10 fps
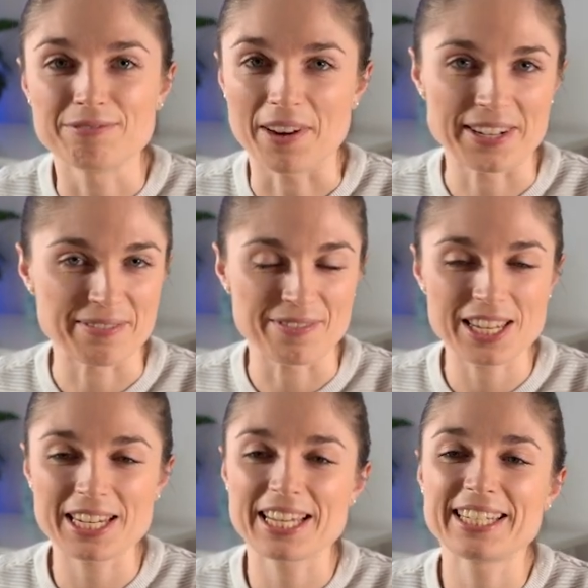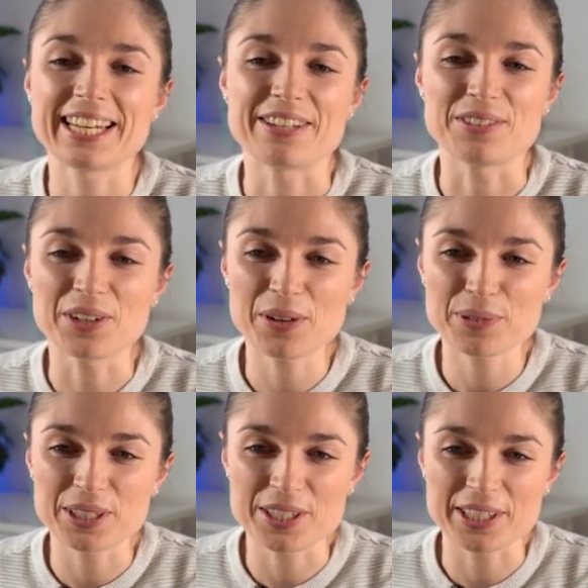very convenient. If you don't
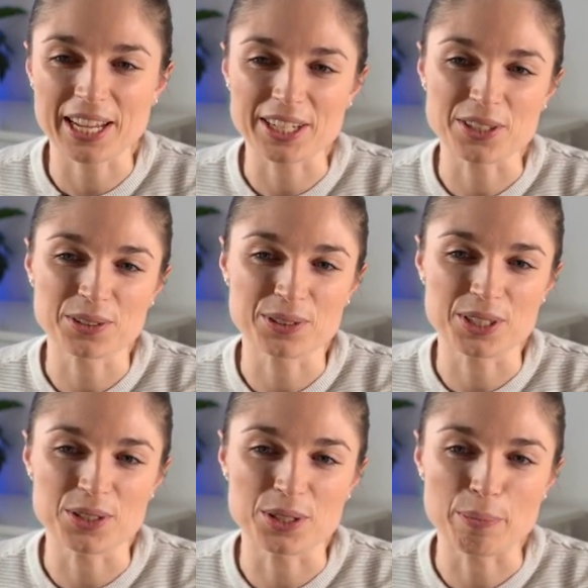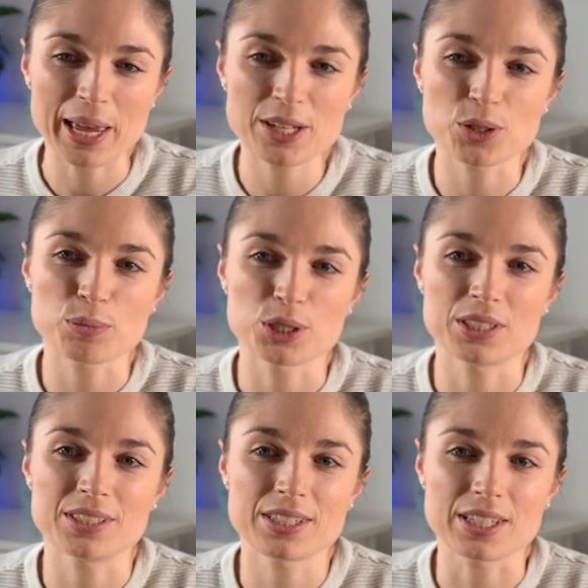want to do that, you can always use the page
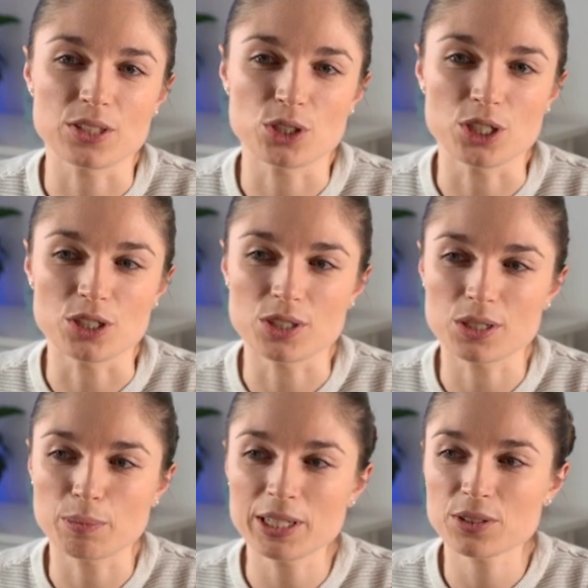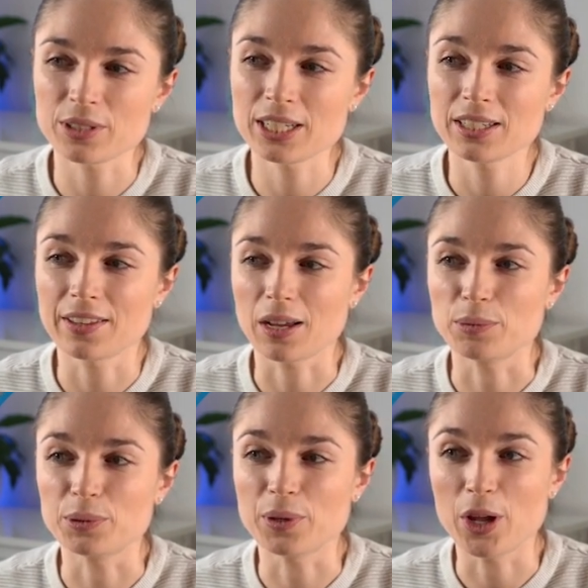options and choose split screen, and that
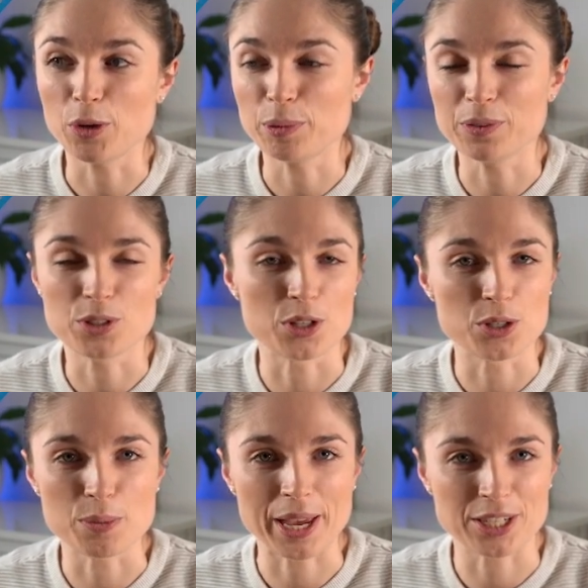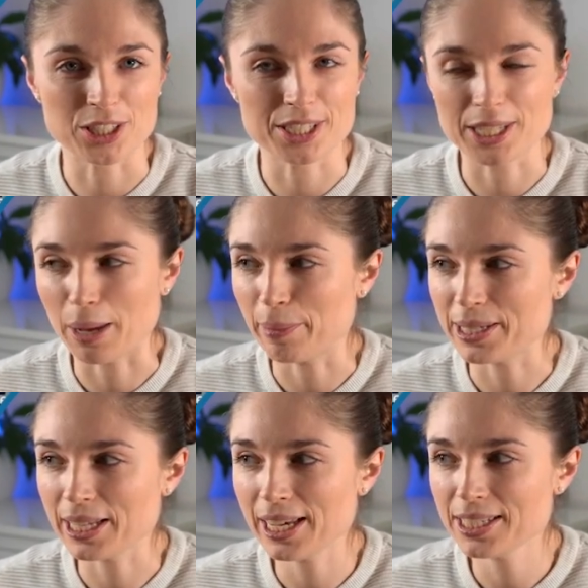will open the 2 pages side by
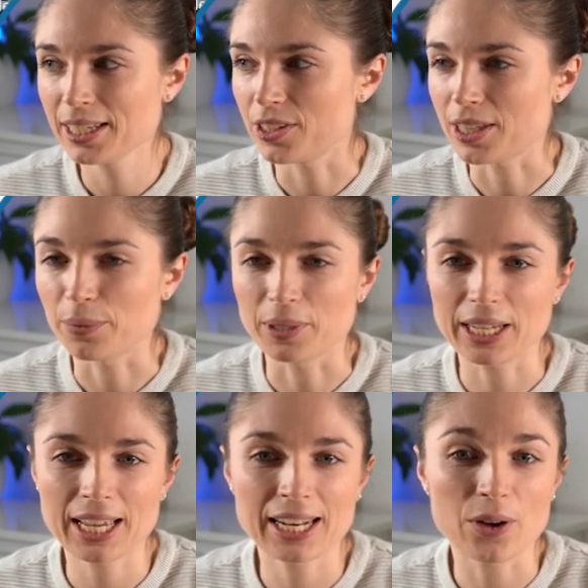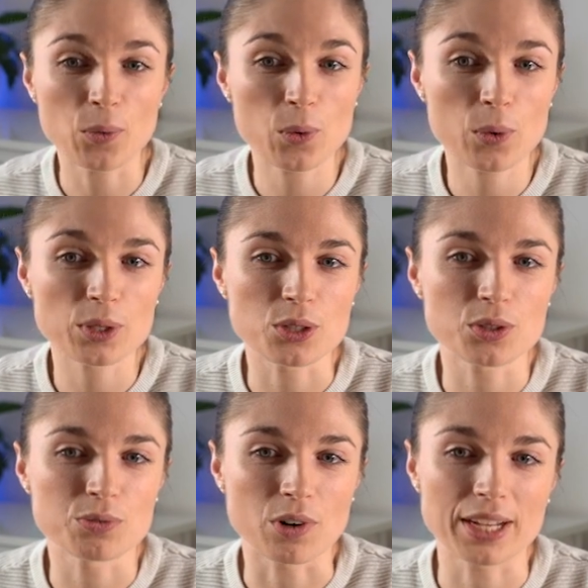side. Close that one again, or you
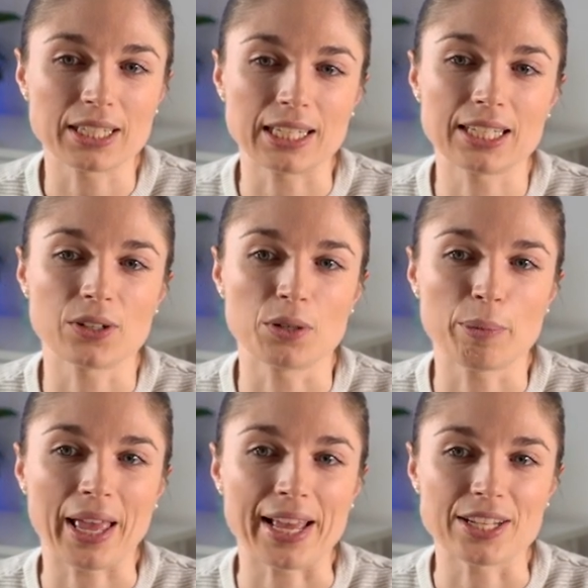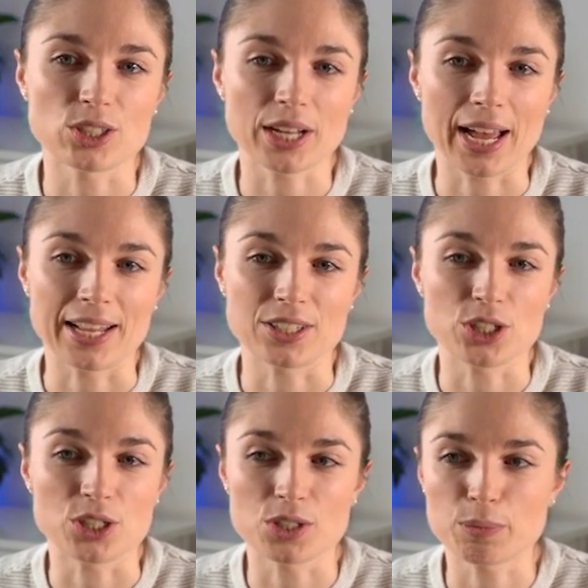can right click on a page and
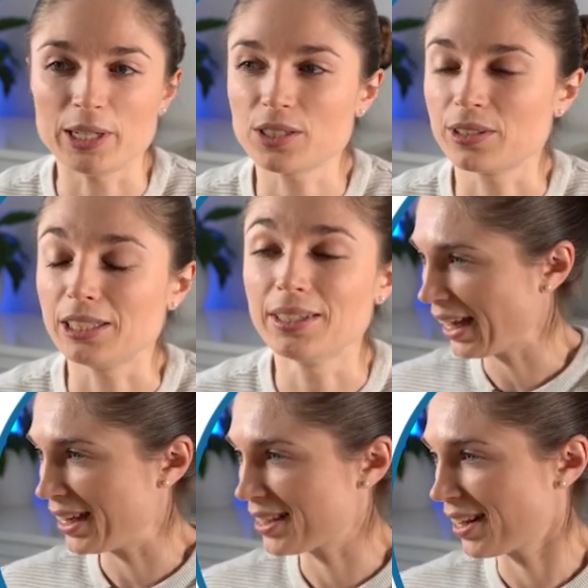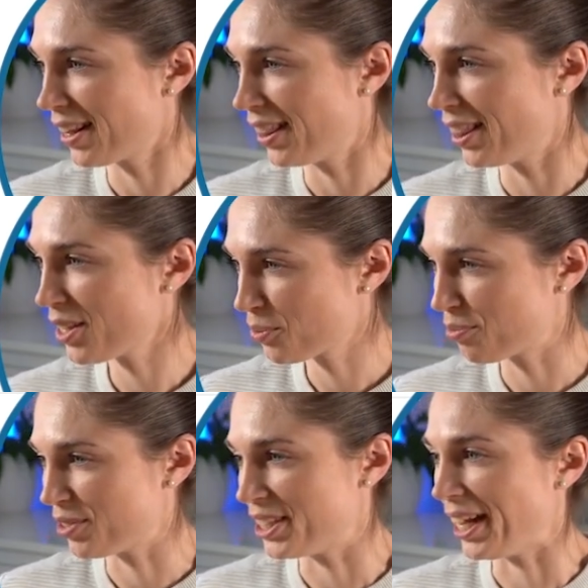choose split screen. And last one
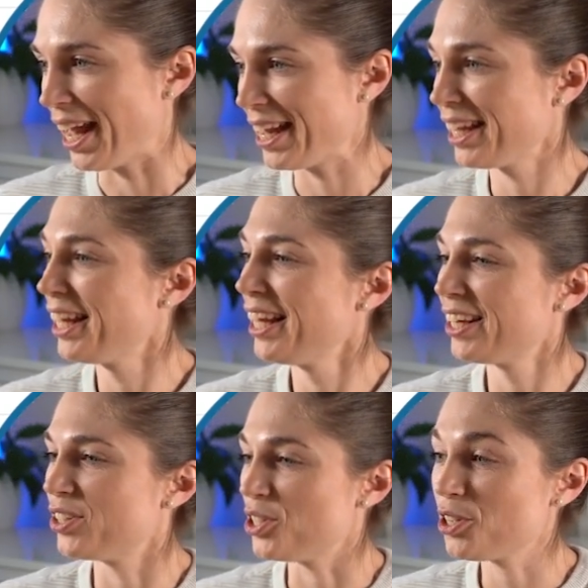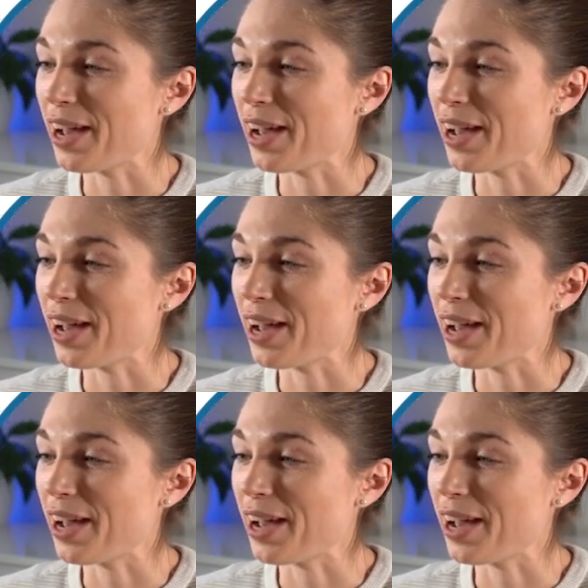for today, do you